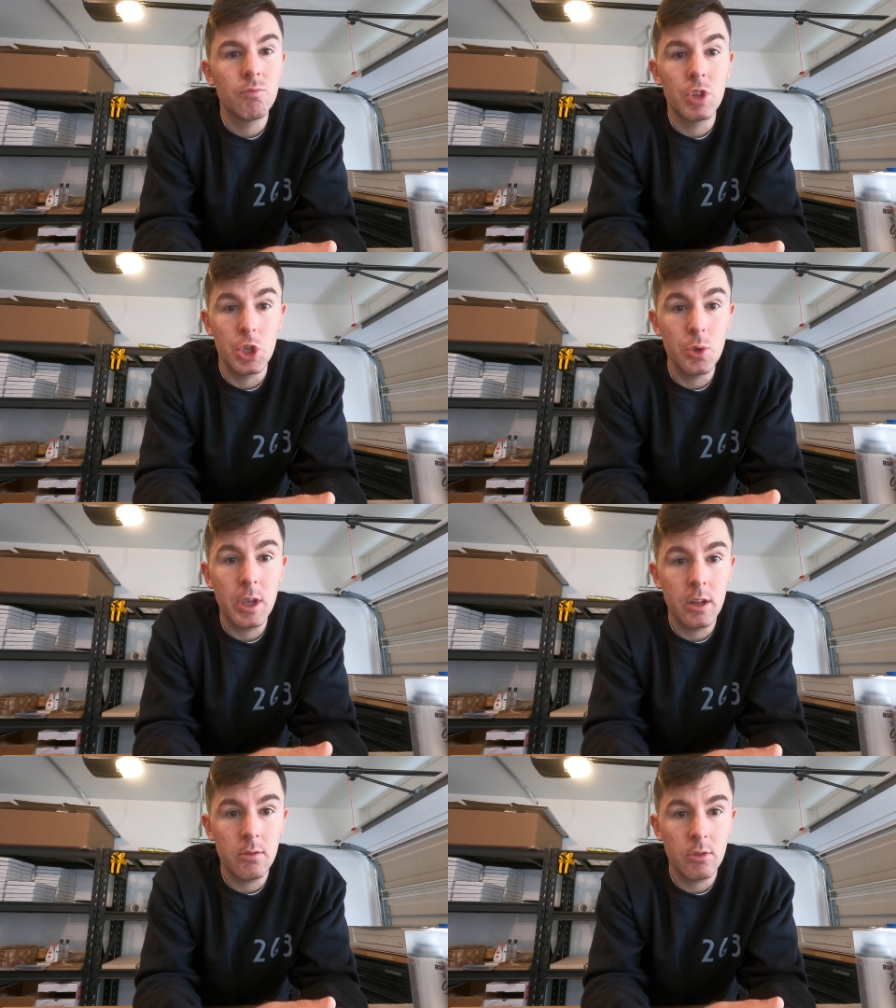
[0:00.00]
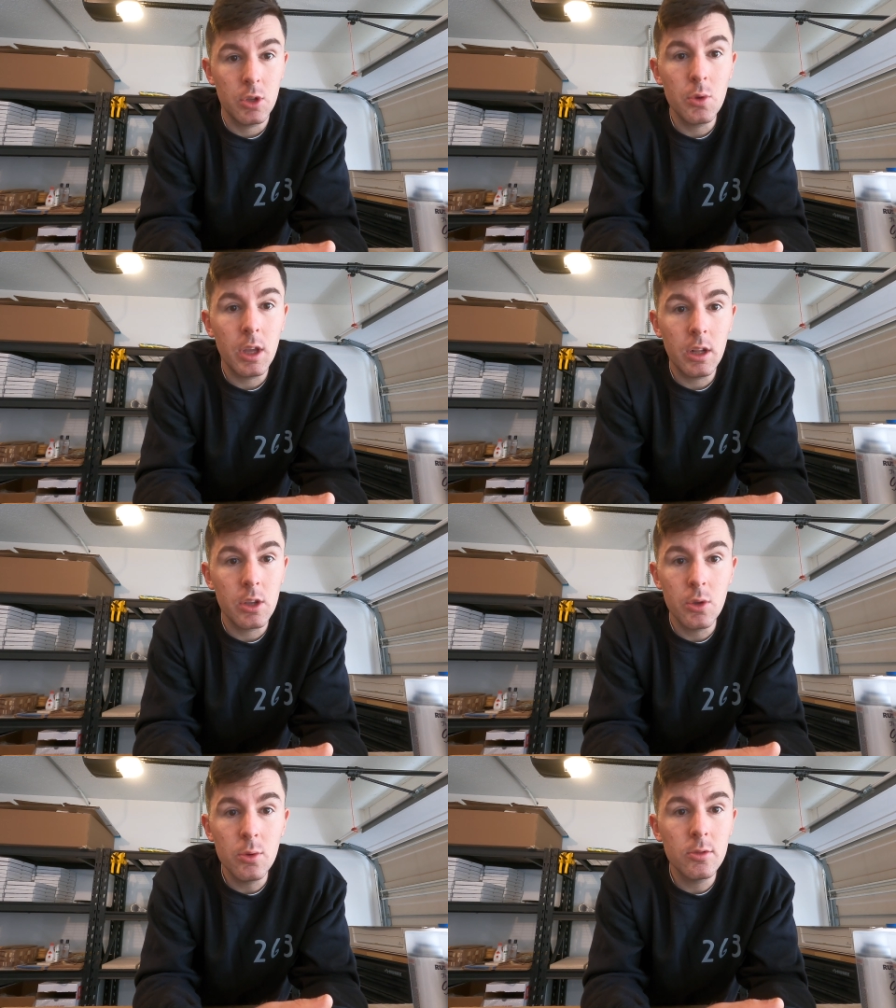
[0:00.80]
You can
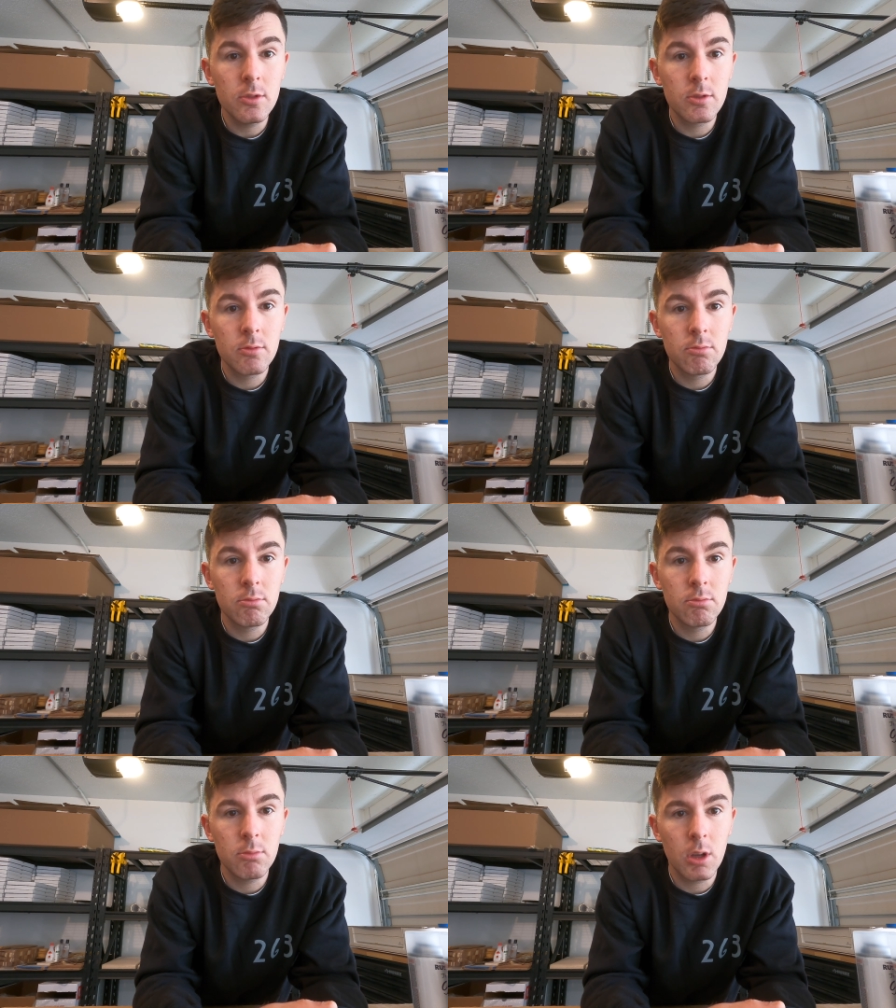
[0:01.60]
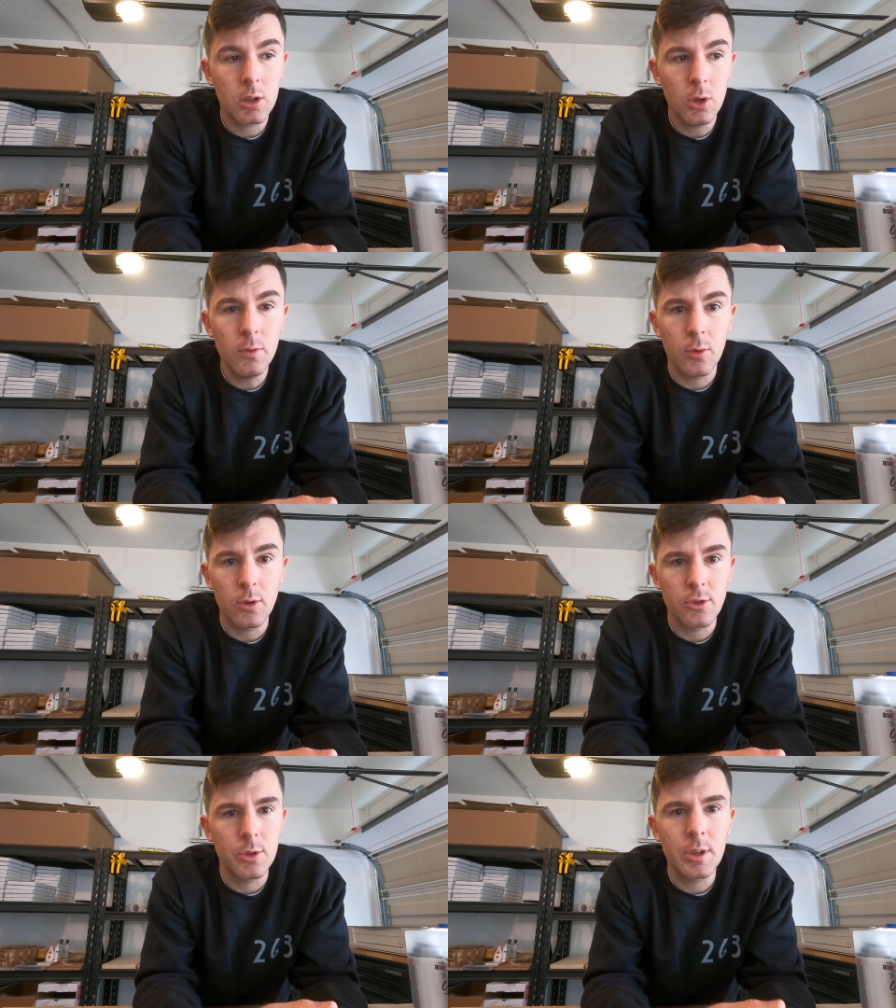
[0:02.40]
use a
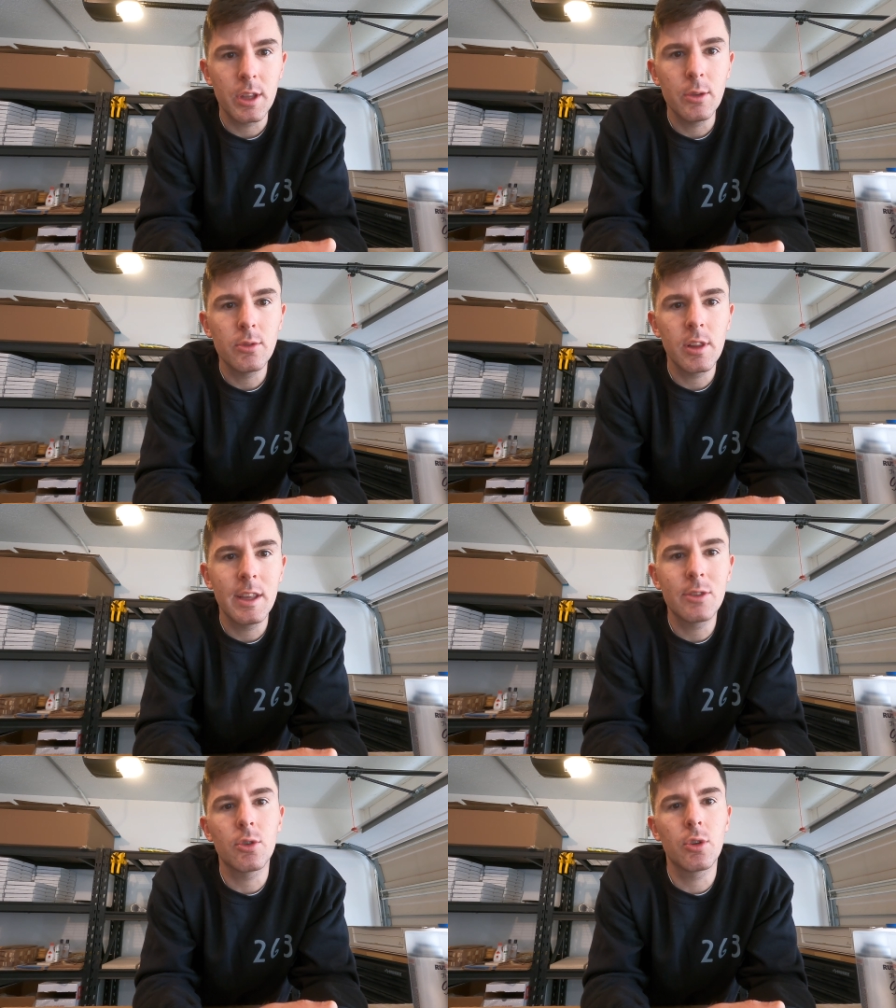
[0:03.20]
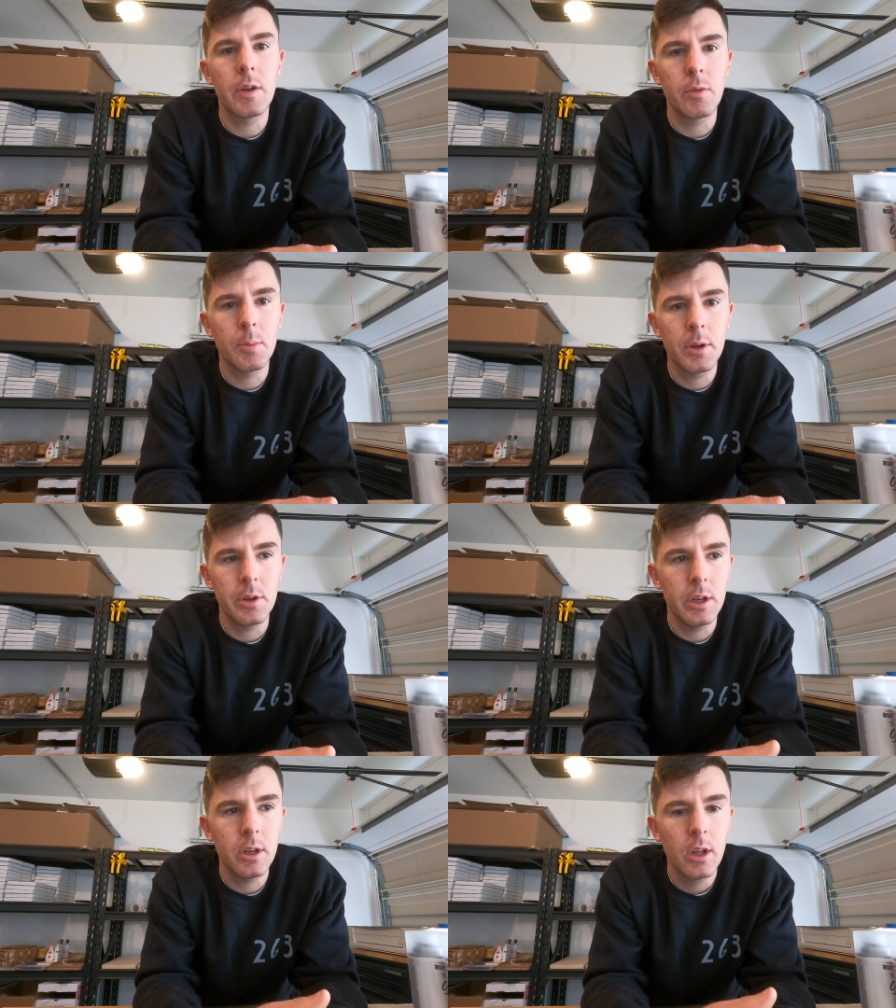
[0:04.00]
Glowforge, or you can use a laser engraver,
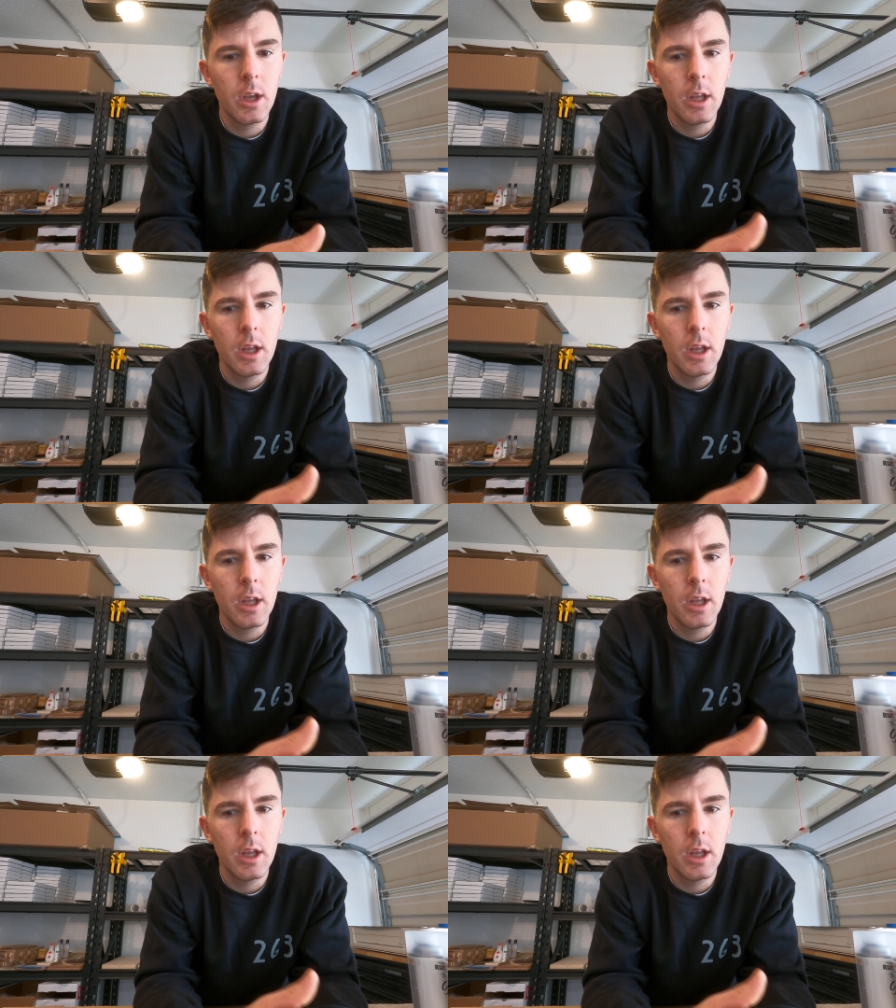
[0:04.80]
period.